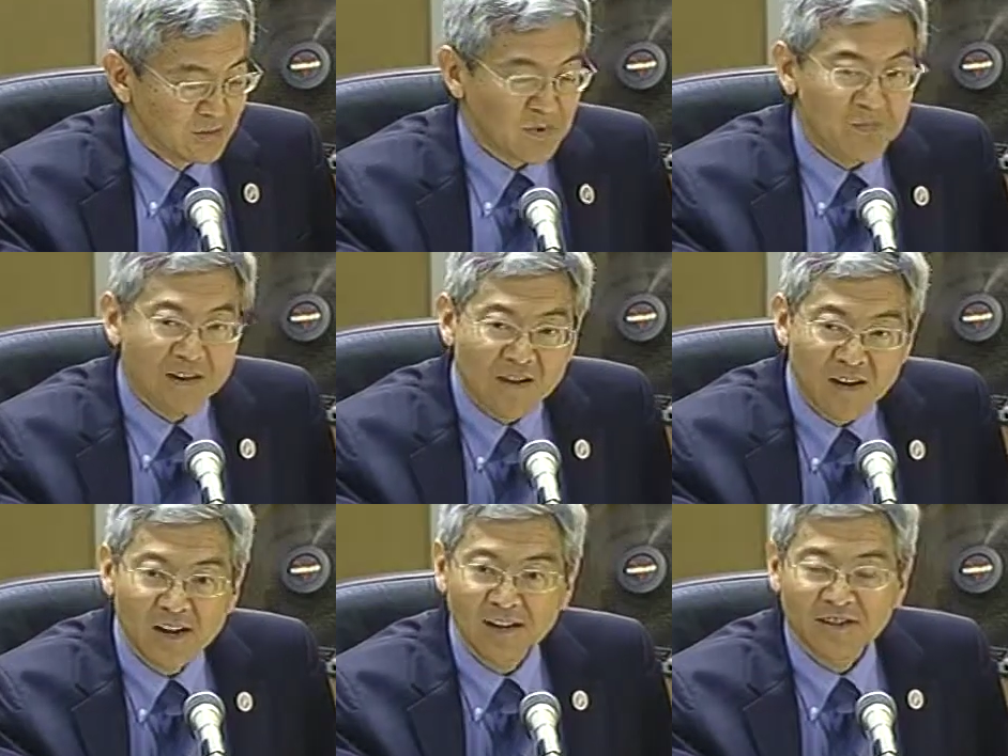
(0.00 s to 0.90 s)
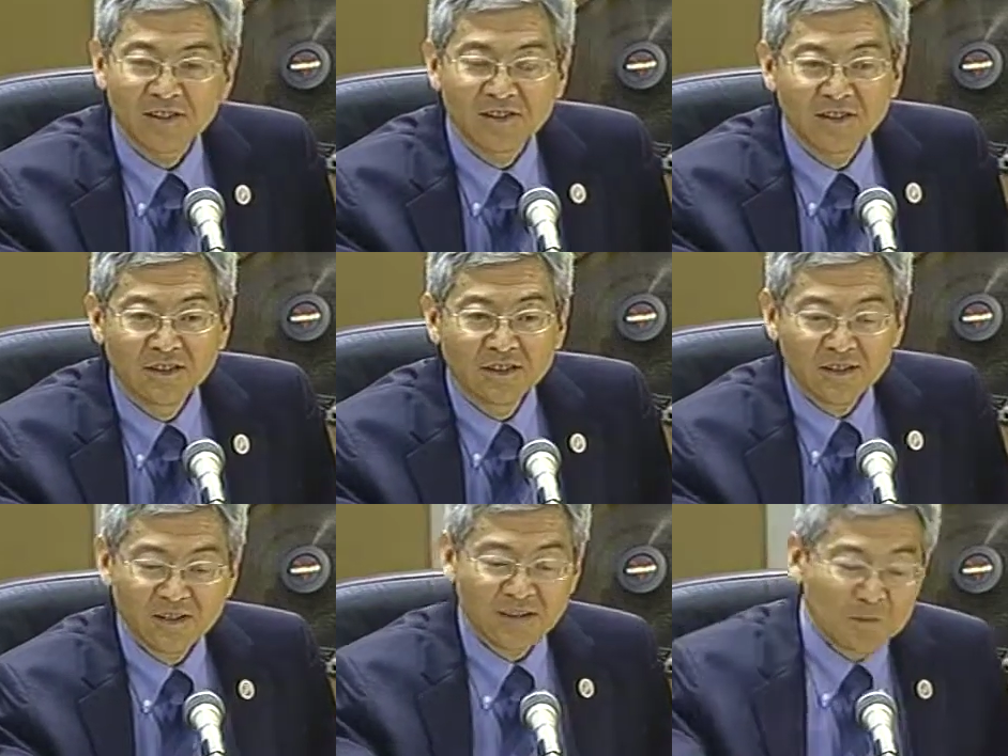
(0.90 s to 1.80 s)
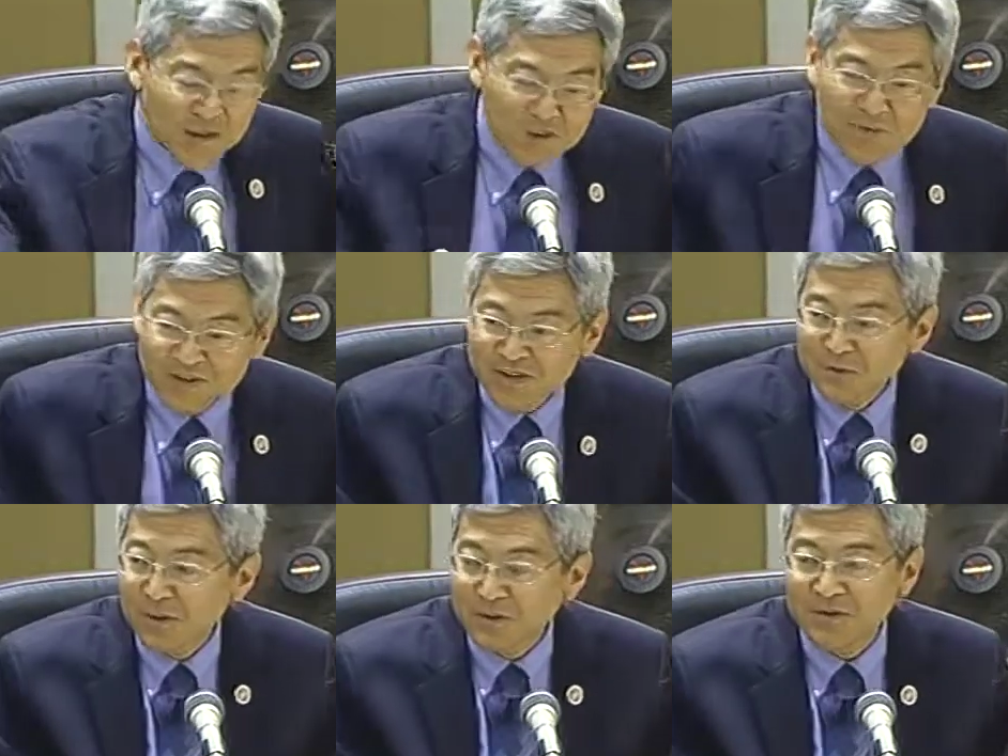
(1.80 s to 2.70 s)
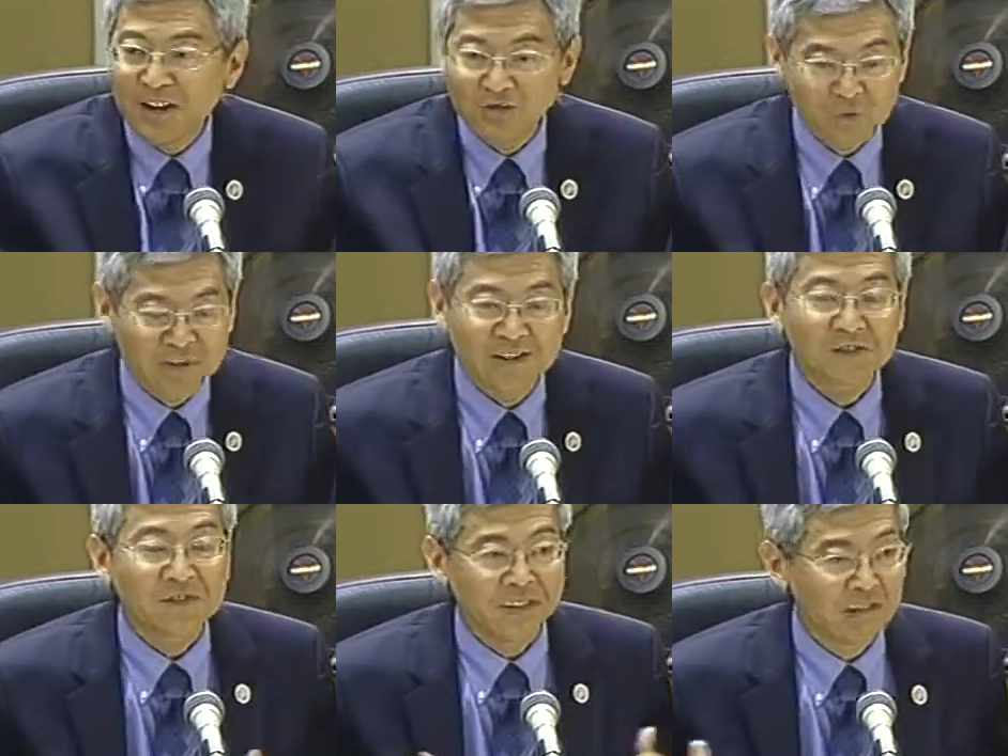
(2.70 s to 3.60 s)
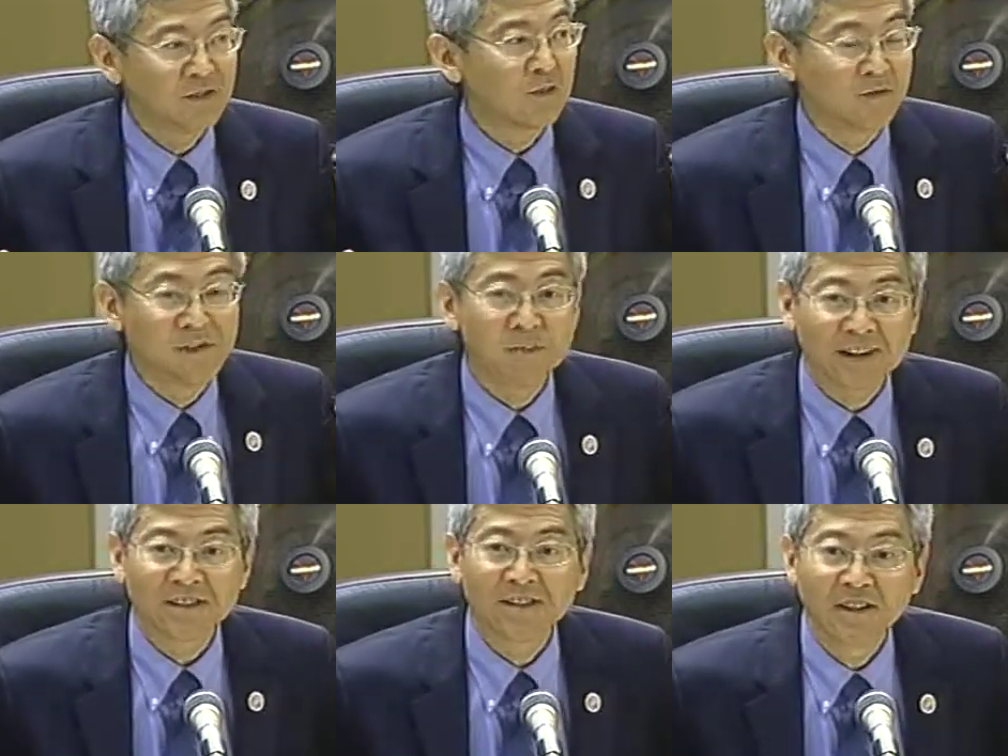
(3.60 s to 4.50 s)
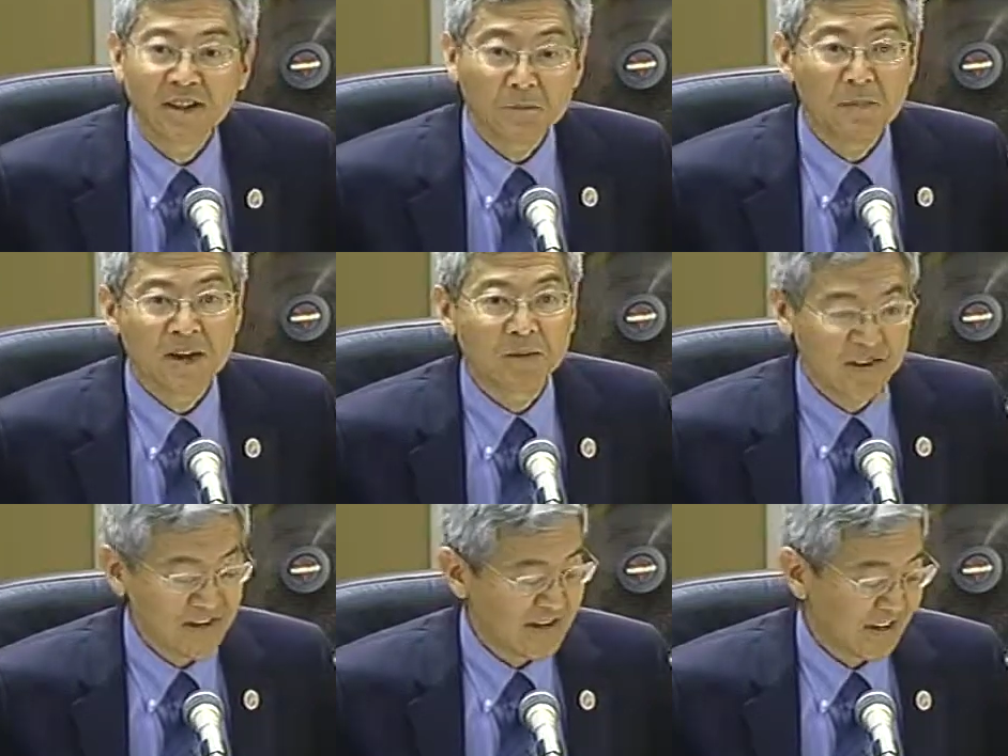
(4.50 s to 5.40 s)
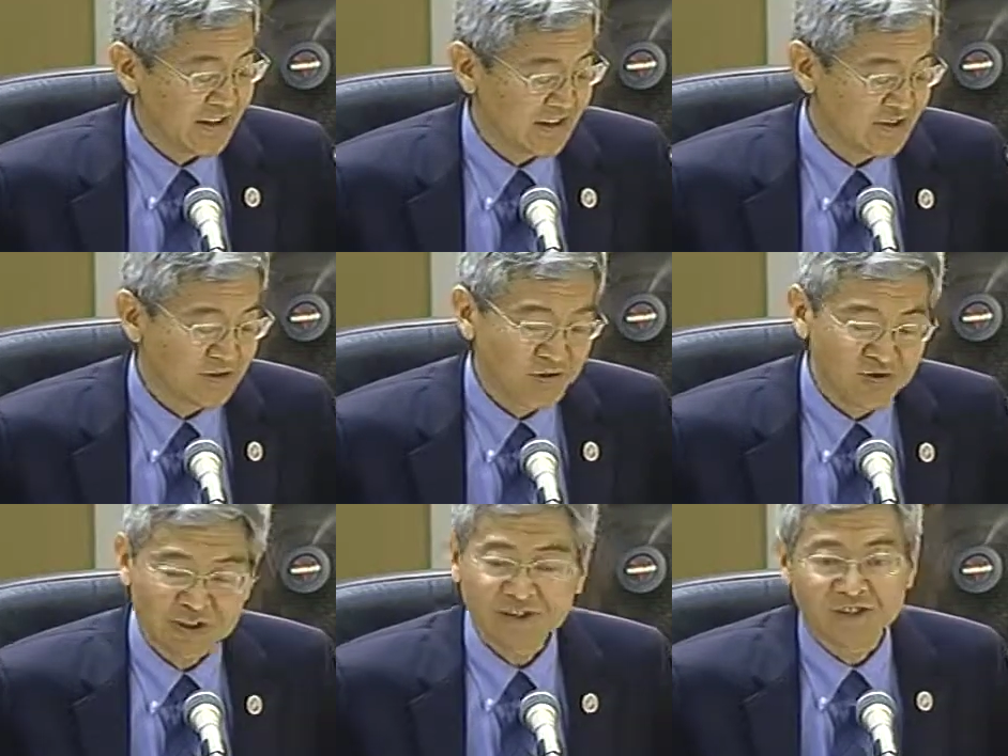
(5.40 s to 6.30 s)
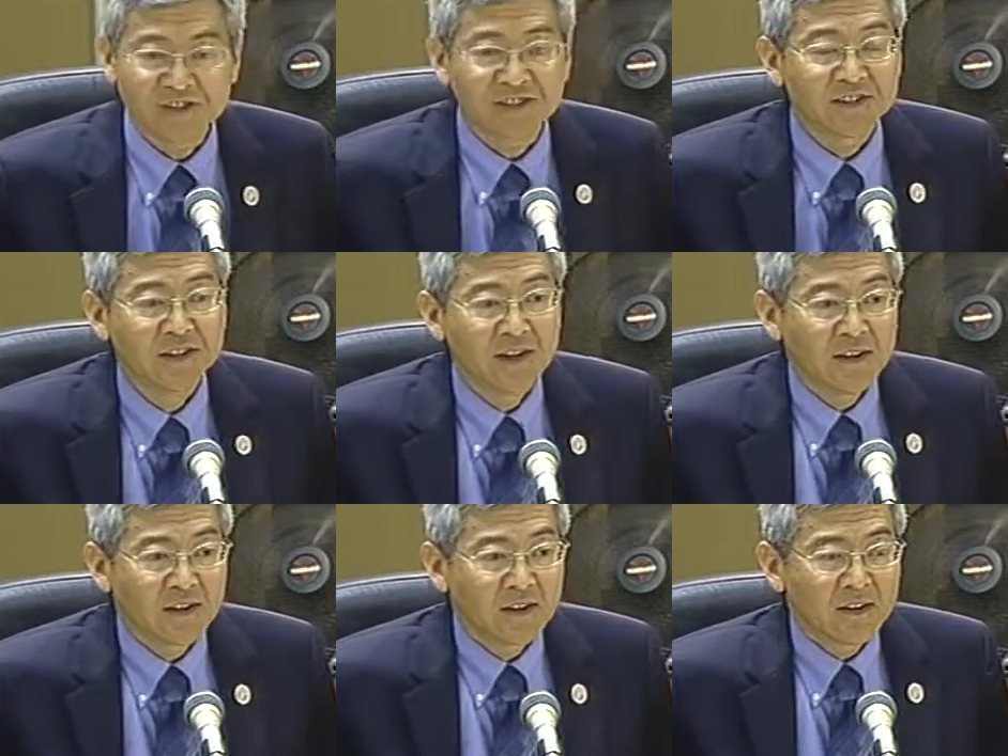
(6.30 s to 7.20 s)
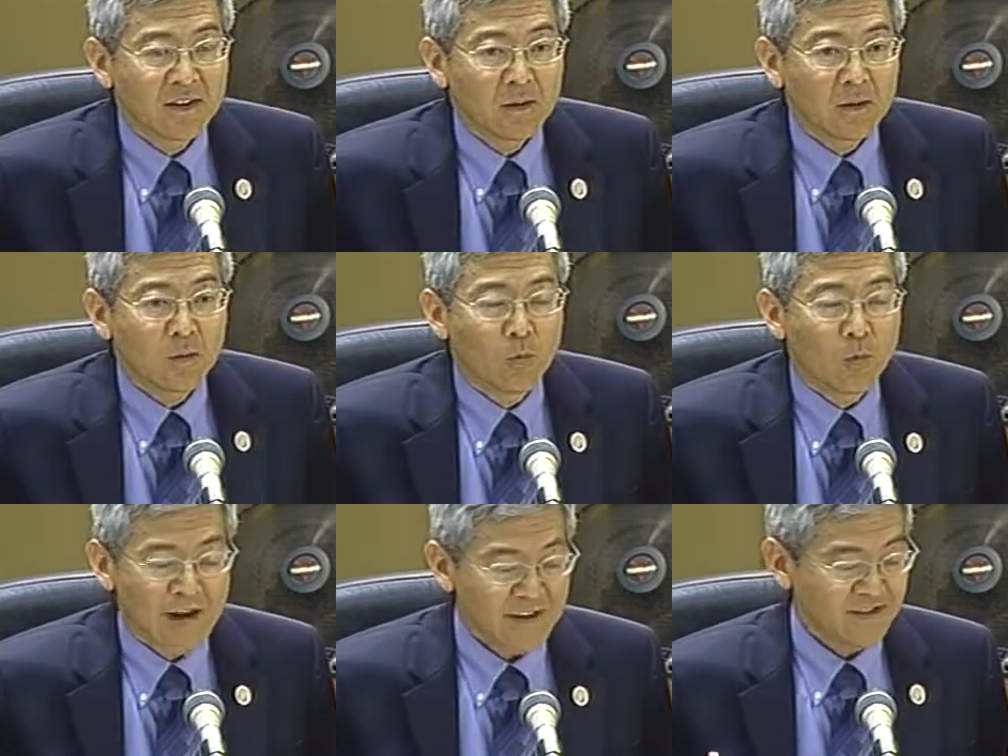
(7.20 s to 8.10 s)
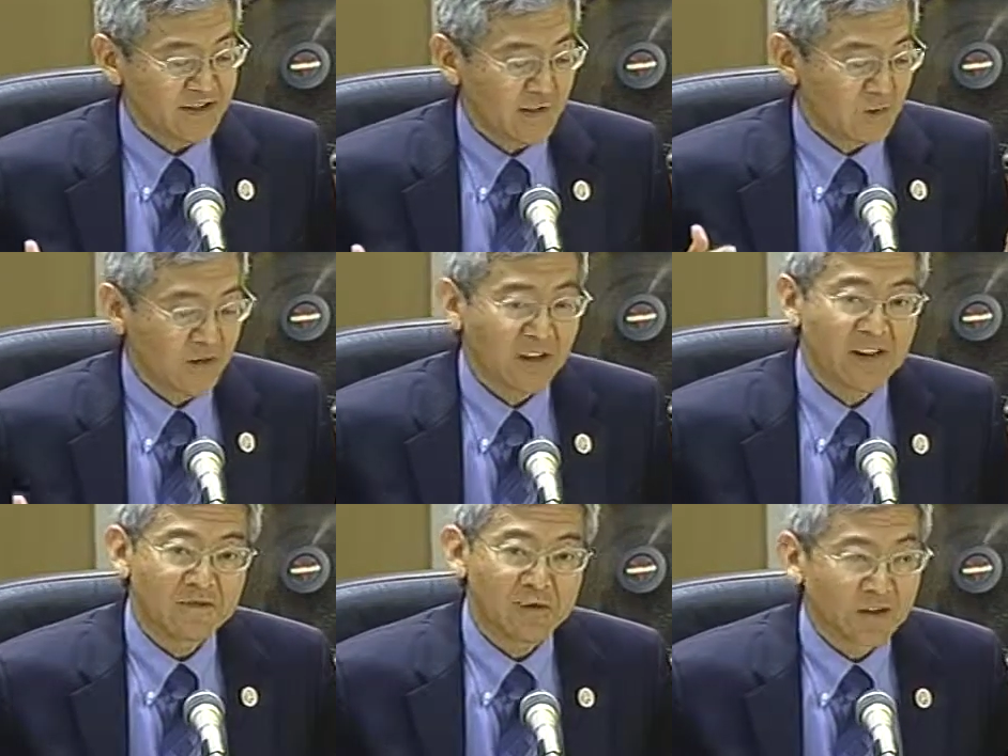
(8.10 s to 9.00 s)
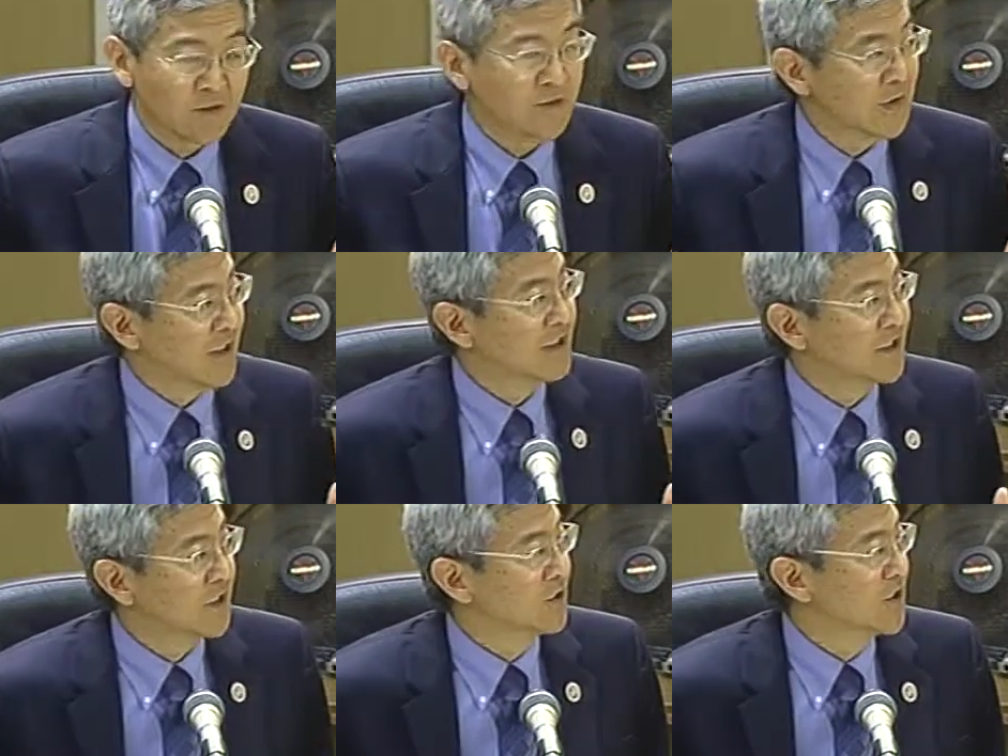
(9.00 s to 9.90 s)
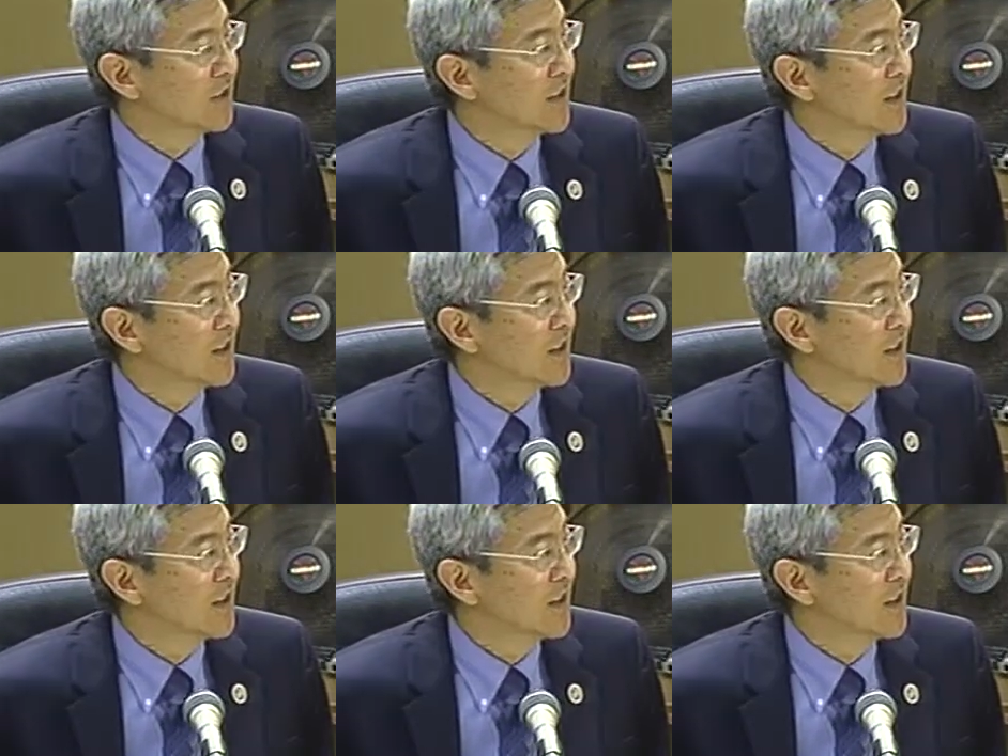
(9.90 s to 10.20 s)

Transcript: But because in my opinion, perhaps government has failed over the past many, many decades to address this. Why is it that we're looking for an overnight solution?